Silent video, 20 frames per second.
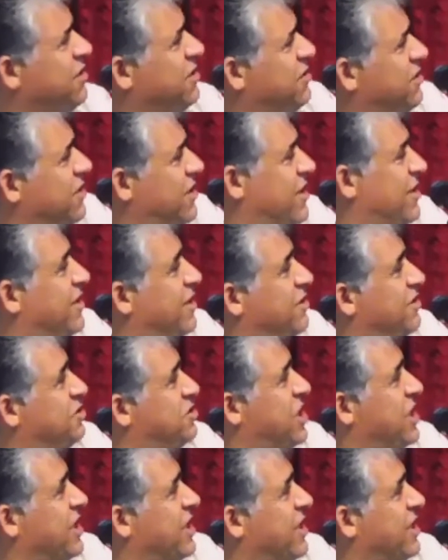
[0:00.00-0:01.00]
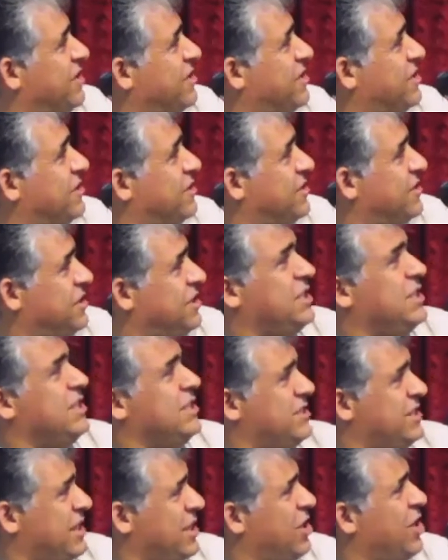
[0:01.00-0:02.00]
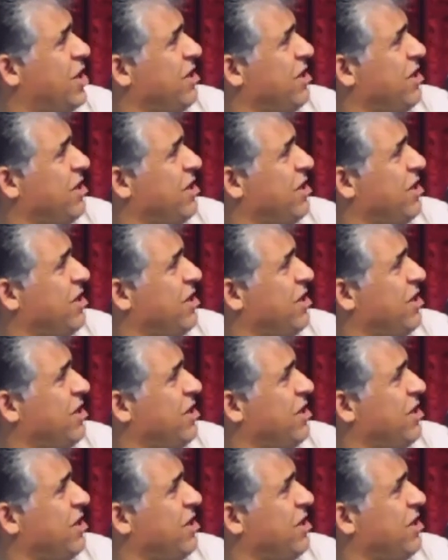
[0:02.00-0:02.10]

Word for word: uh, jacket, he is alive.